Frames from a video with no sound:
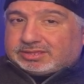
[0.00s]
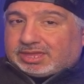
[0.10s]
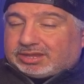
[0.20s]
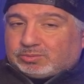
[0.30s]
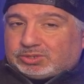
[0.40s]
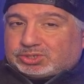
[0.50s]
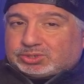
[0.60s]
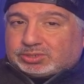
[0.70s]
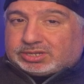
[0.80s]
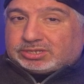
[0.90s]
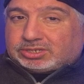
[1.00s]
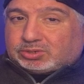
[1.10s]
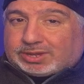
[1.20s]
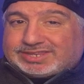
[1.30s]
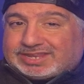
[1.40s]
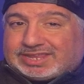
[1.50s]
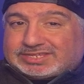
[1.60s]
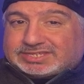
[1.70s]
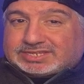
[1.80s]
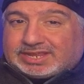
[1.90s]
and we shouldn't try to
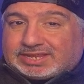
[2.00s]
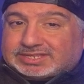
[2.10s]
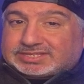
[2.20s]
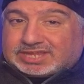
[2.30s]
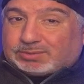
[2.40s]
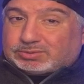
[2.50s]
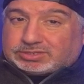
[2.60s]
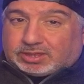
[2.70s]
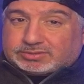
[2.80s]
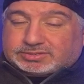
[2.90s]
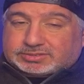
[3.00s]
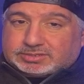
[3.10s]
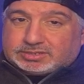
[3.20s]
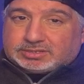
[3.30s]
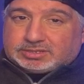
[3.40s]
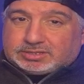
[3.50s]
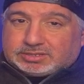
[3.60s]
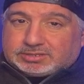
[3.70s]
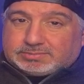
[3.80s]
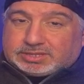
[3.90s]
legislate the same results
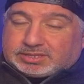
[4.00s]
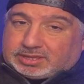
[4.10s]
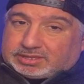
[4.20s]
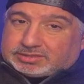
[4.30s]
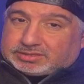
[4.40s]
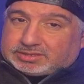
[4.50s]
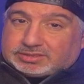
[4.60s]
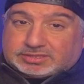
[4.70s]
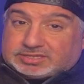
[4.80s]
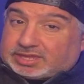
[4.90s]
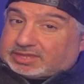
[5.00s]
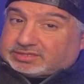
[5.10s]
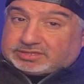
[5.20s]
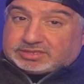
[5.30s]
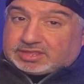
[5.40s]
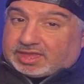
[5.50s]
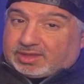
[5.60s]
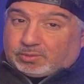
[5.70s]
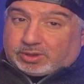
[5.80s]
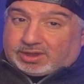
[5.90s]
because that's just not
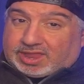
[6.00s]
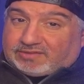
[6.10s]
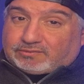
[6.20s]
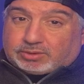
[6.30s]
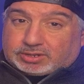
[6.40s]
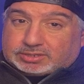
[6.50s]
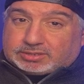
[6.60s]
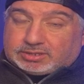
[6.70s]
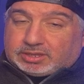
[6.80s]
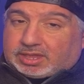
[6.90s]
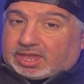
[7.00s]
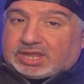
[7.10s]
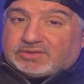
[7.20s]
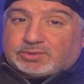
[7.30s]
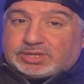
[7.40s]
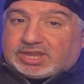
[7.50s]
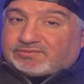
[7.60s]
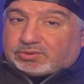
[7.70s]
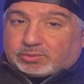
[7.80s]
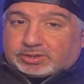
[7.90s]
how our life works. And it will never
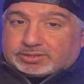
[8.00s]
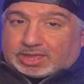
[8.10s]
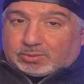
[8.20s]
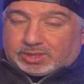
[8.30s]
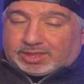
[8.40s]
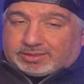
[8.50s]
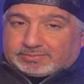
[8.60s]
work that way.